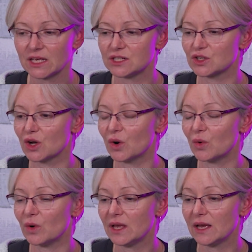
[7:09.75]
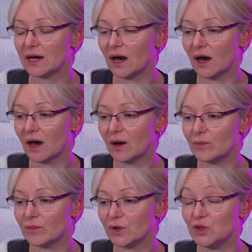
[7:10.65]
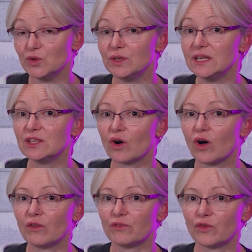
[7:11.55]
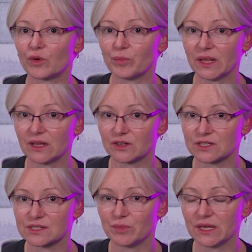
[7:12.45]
So you need all 4 pillars,